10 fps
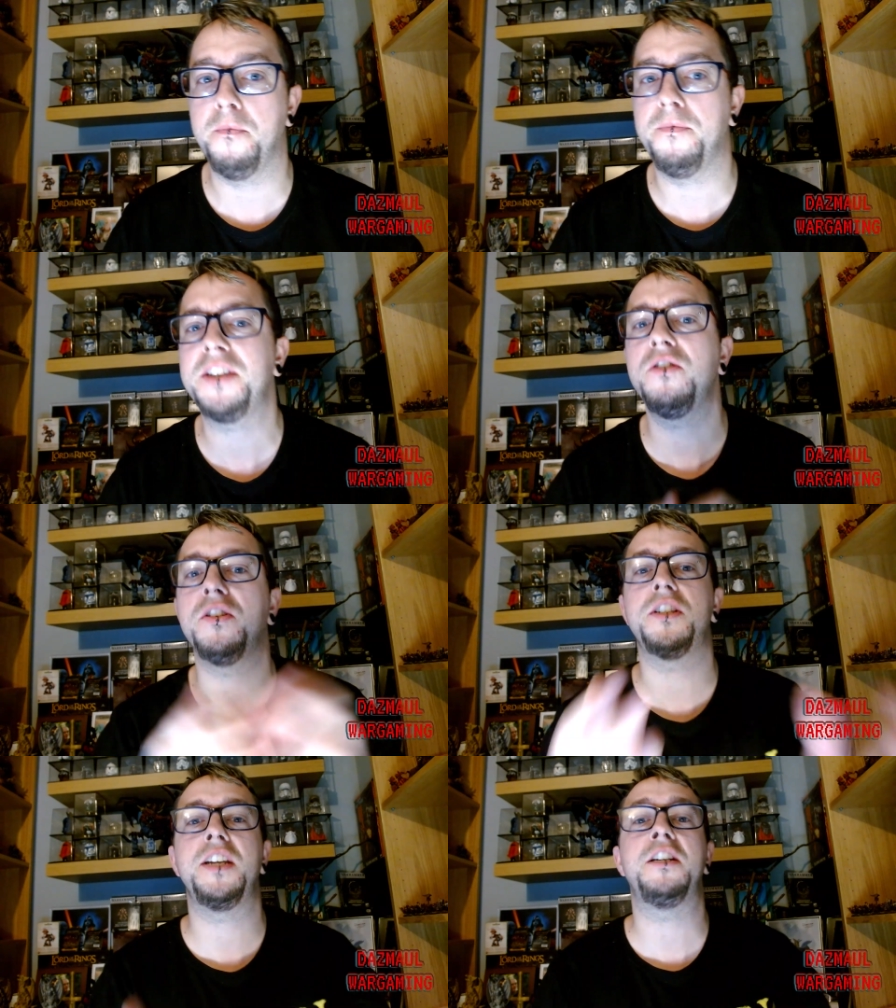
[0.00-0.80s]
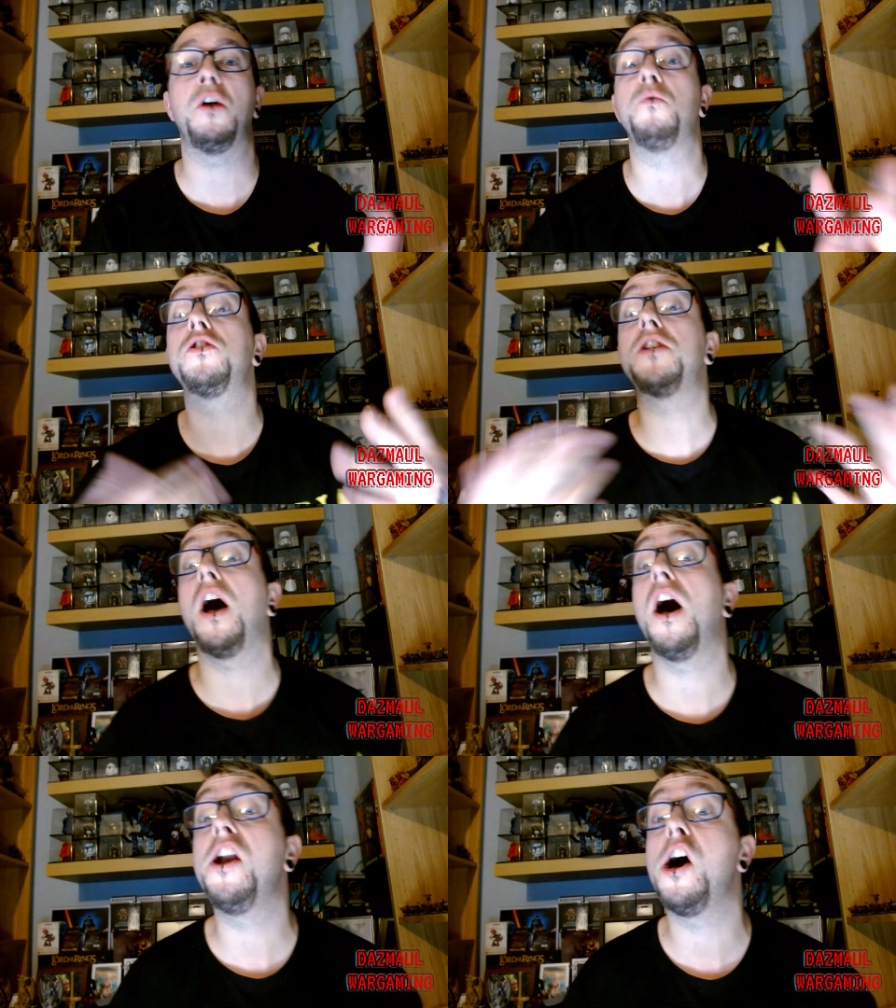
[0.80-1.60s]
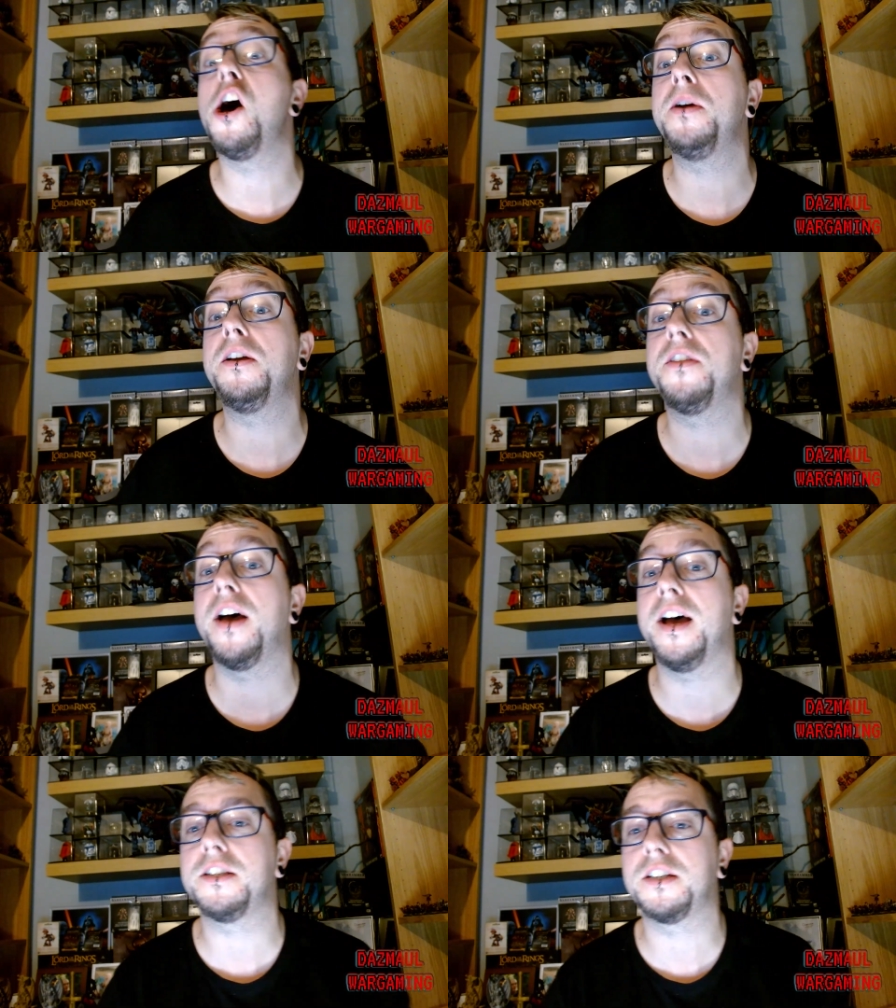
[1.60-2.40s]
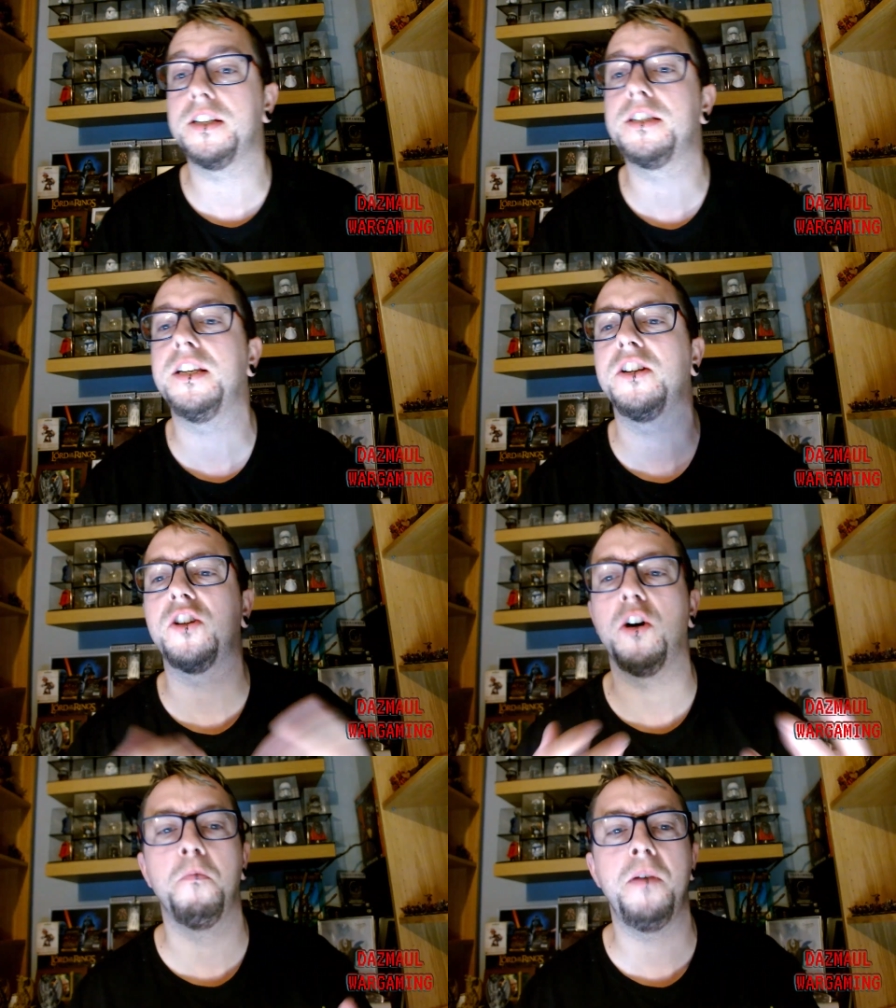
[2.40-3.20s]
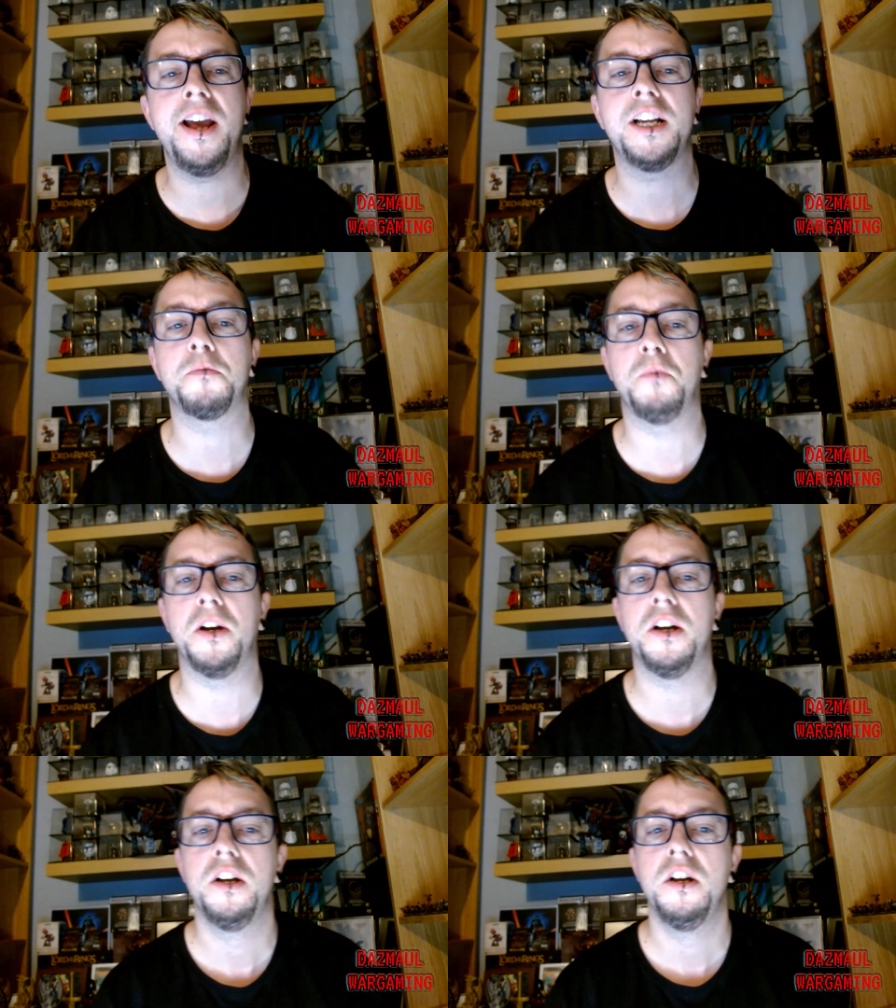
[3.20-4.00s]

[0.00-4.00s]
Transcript: That's not to say don't start an army that's considered complex, but